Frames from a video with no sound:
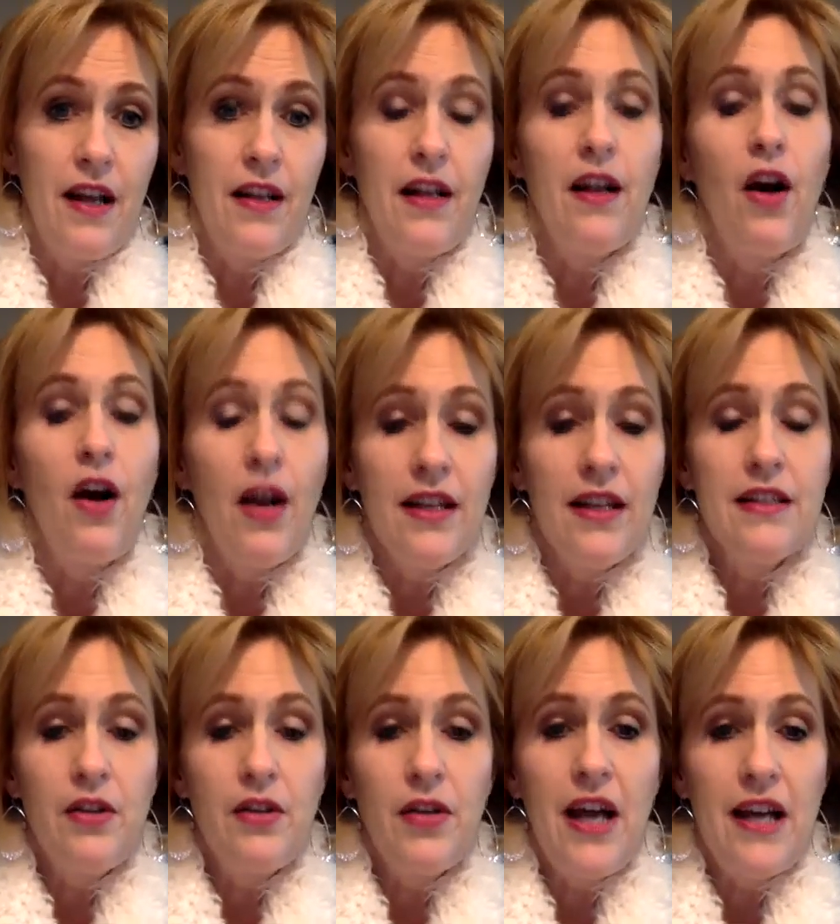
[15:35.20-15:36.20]

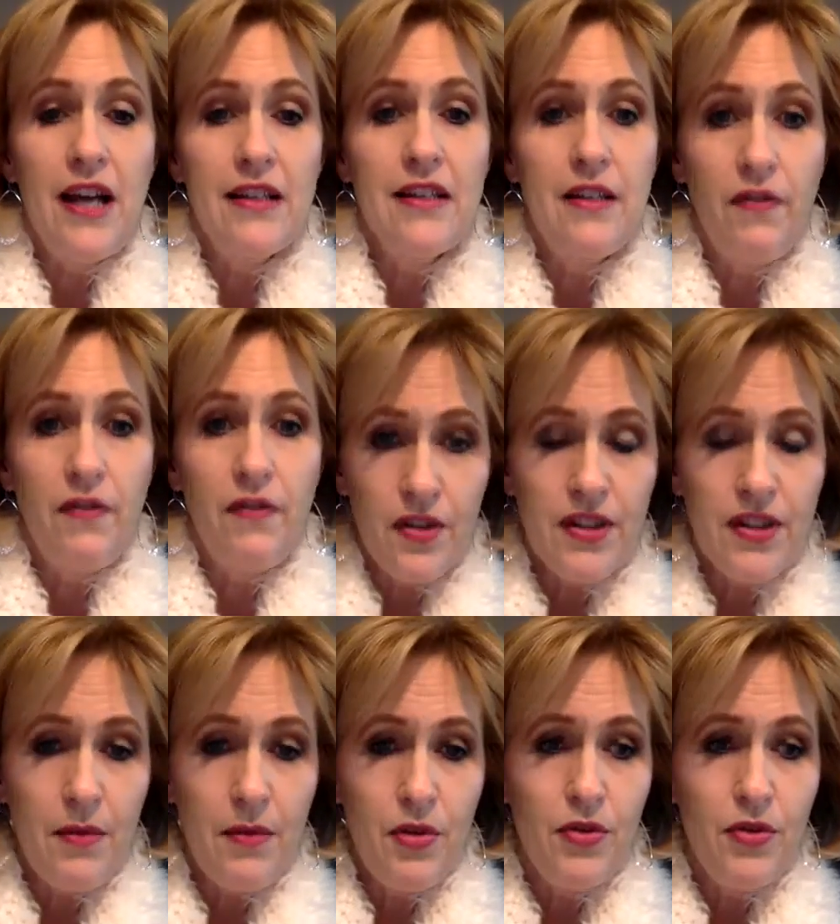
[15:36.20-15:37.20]
honestly, you guys, the first
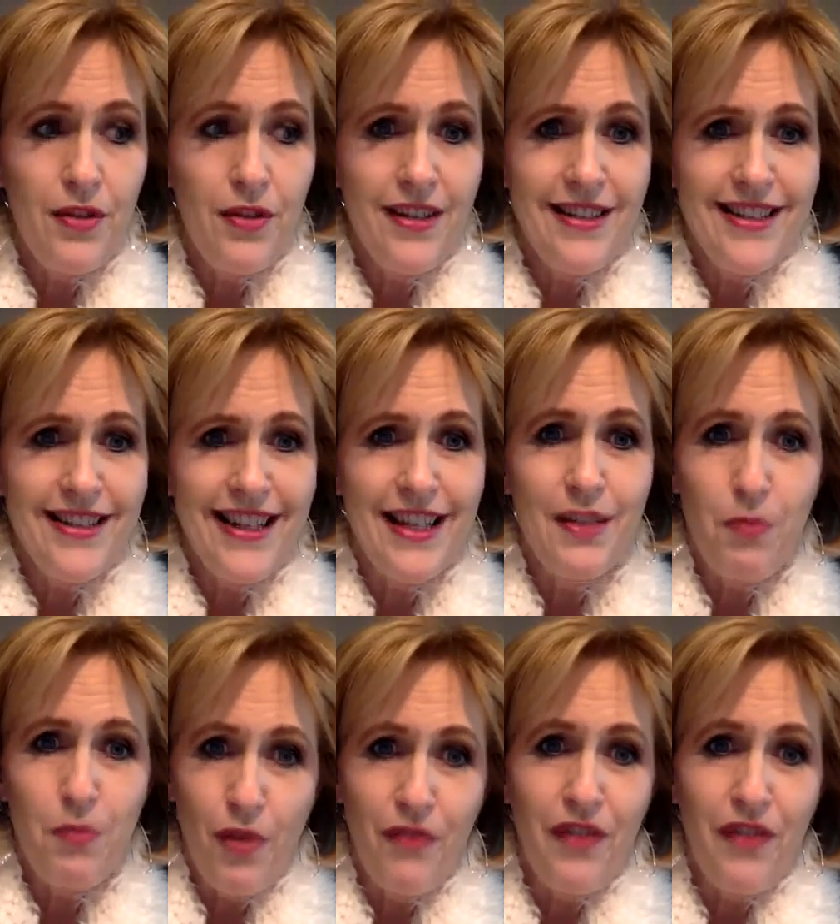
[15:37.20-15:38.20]
time you do this, it's
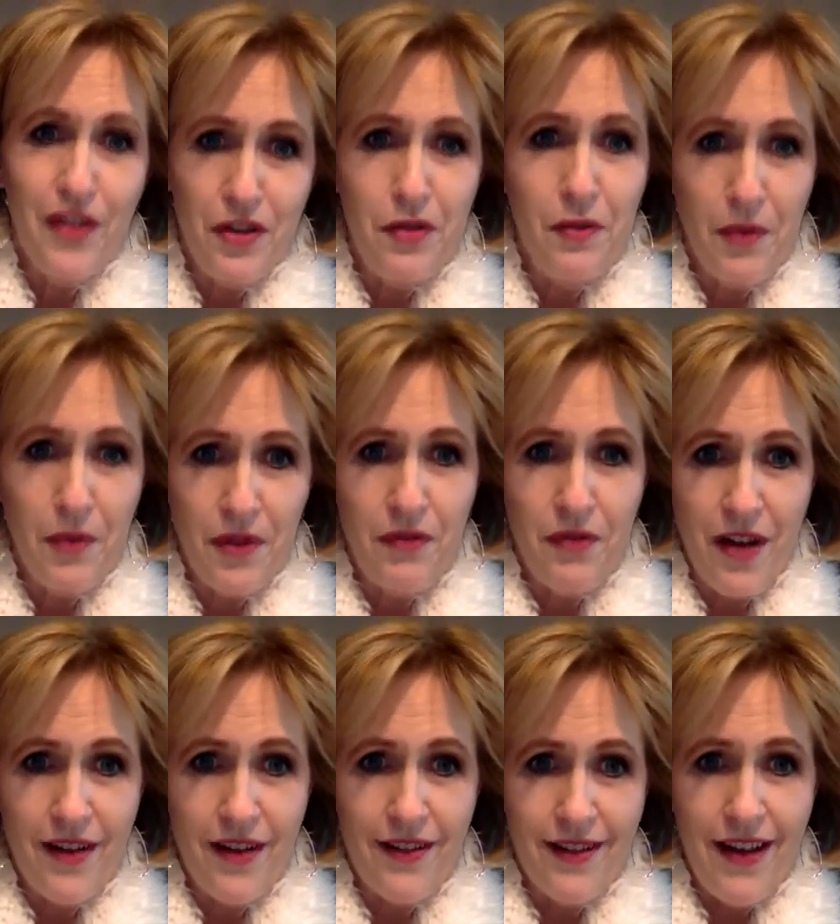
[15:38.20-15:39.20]
more fun to do it with a
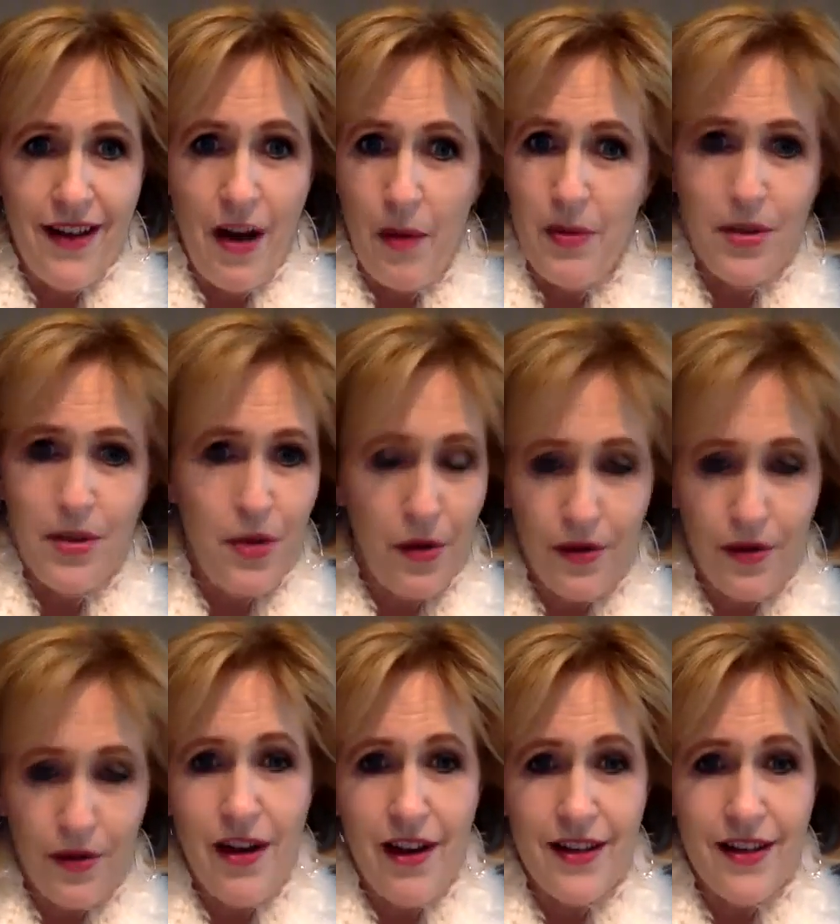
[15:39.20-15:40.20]
friend. I'll be totally
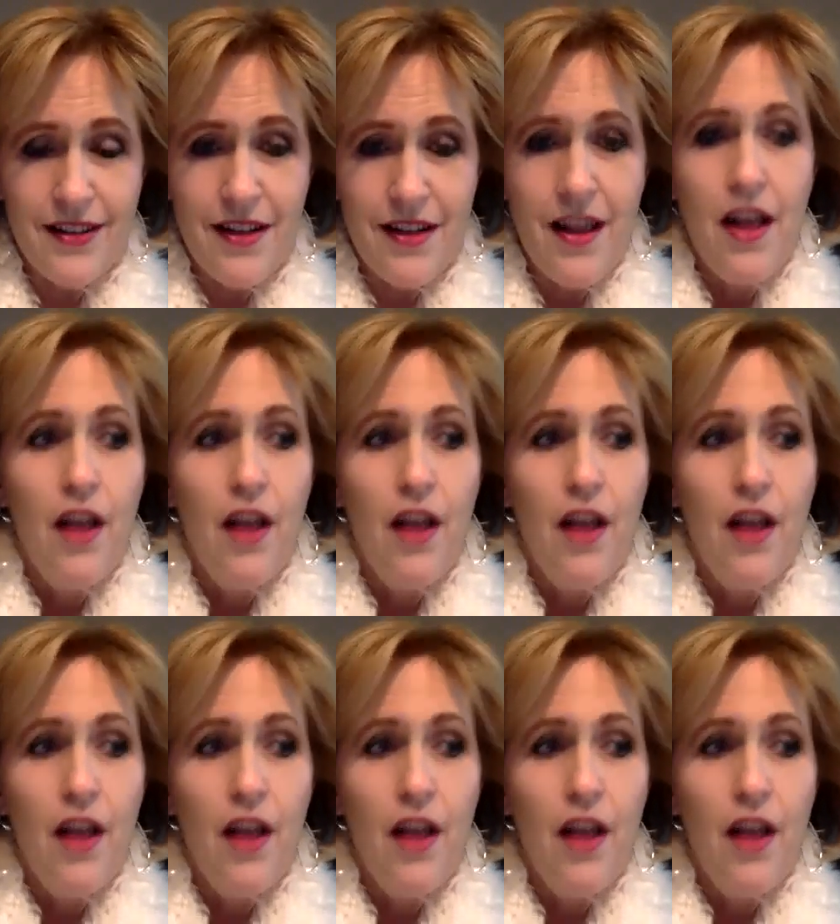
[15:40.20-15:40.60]
honest.